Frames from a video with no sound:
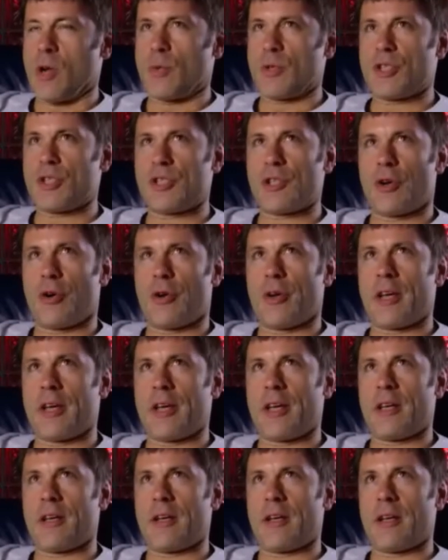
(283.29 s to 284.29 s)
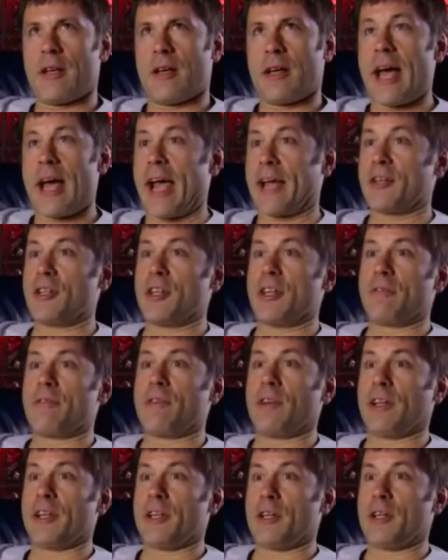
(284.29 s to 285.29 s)
We shot in Hackney,
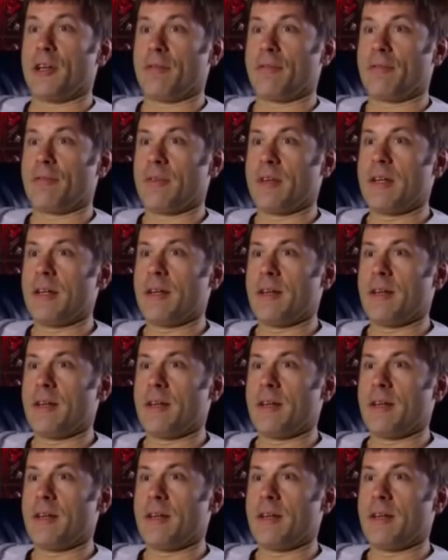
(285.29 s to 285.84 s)
funnily enough.